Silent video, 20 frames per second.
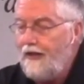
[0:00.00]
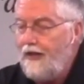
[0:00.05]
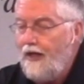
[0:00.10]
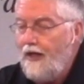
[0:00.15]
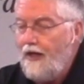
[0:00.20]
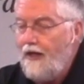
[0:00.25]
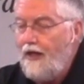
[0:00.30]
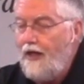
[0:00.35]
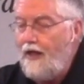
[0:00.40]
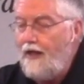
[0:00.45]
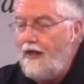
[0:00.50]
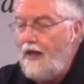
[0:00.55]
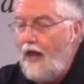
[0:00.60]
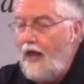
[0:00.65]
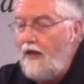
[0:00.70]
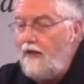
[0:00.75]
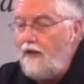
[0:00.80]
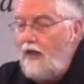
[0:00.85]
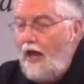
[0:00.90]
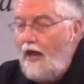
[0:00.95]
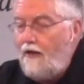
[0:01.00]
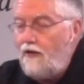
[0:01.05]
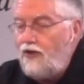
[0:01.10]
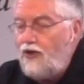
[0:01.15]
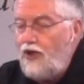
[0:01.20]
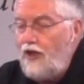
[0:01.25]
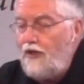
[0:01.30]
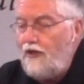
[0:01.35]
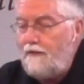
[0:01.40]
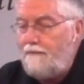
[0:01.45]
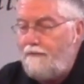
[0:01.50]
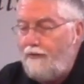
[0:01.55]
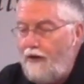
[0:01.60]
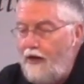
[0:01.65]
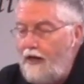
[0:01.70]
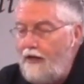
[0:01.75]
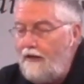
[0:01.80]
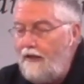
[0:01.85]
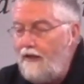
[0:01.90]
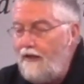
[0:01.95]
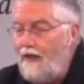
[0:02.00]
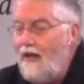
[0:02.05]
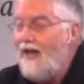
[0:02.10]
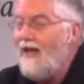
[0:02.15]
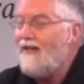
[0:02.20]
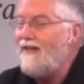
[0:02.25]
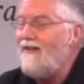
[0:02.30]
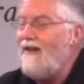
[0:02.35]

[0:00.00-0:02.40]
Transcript: And now she is pregnant.